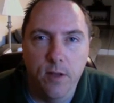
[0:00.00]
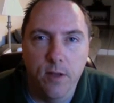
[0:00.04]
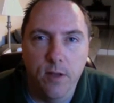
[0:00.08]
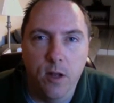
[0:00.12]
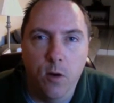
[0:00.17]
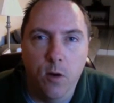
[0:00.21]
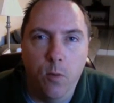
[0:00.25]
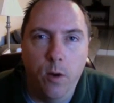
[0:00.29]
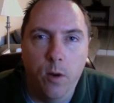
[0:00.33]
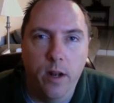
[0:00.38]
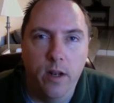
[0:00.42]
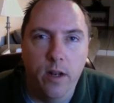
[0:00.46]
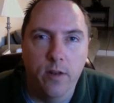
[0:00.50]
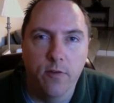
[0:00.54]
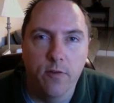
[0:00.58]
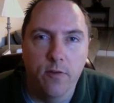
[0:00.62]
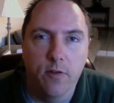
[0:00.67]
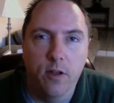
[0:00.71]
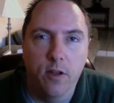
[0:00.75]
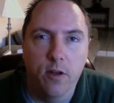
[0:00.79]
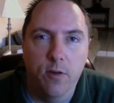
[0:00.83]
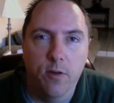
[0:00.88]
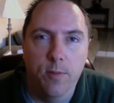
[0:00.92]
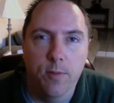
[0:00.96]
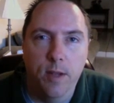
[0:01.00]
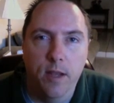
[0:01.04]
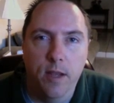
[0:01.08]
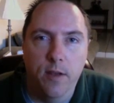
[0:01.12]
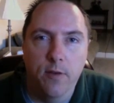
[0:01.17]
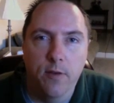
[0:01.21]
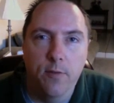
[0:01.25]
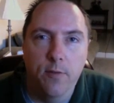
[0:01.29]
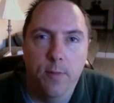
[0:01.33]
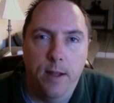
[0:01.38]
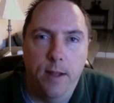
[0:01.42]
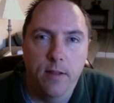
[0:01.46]
what it is that you're being
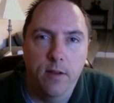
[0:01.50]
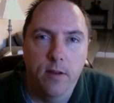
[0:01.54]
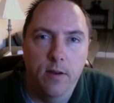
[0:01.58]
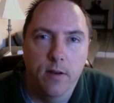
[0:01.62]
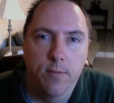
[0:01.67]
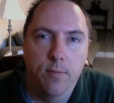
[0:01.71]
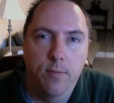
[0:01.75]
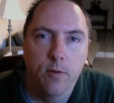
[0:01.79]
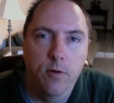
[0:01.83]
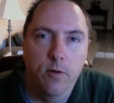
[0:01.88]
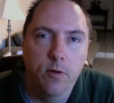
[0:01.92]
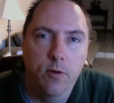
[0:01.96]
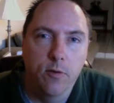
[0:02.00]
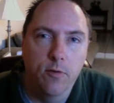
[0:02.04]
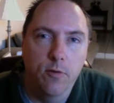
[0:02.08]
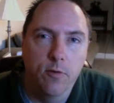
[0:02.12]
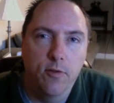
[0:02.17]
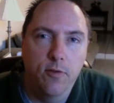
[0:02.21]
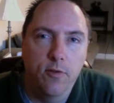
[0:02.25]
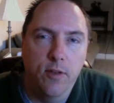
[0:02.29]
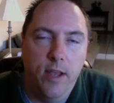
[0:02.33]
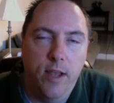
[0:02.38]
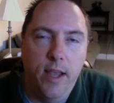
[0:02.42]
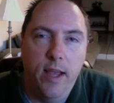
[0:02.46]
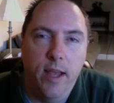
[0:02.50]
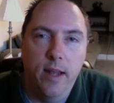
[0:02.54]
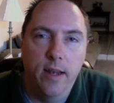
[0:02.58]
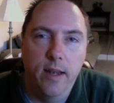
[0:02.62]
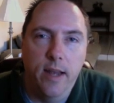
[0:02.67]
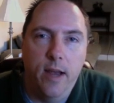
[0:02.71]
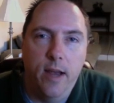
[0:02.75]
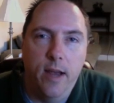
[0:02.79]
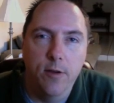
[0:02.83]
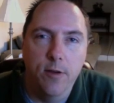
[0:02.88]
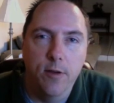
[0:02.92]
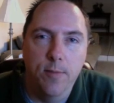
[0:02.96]
expected to produce and
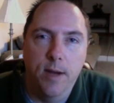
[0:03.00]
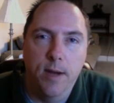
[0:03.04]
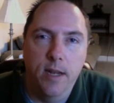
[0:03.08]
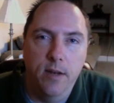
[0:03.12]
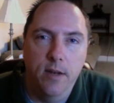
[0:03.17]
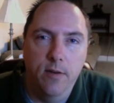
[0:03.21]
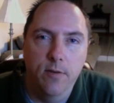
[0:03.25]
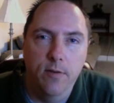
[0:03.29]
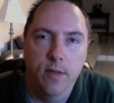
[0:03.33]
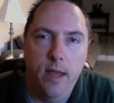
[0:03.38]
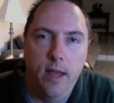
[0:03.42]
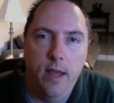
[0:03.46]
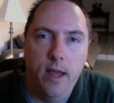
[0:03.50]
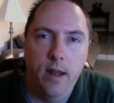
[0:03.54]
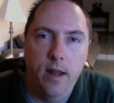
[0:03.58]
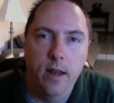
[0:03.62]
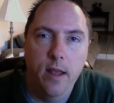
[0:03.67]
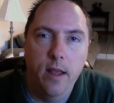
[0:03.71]
how you might do that.